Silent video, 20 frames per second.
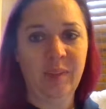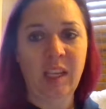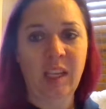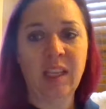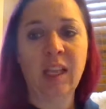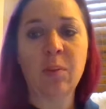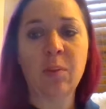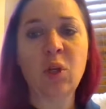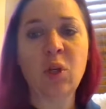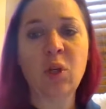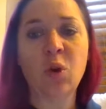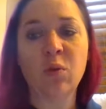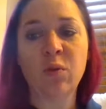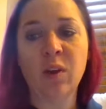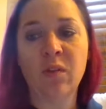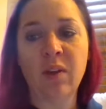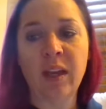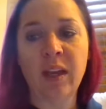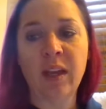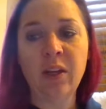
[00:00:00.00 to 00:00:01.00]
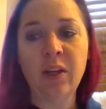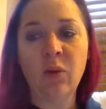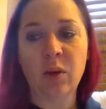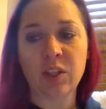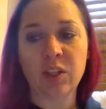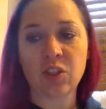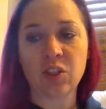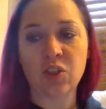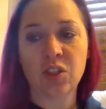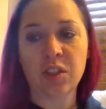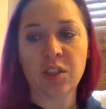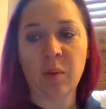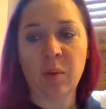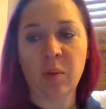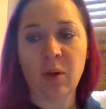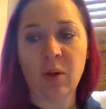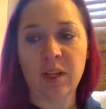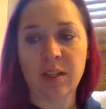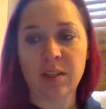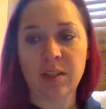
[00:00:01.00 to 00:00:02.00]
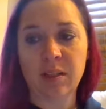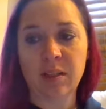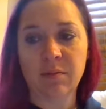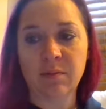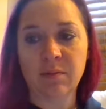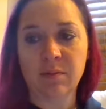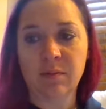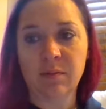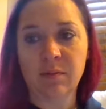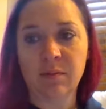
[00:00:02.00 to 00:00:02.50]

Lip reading: Let me know if you have any questions about it.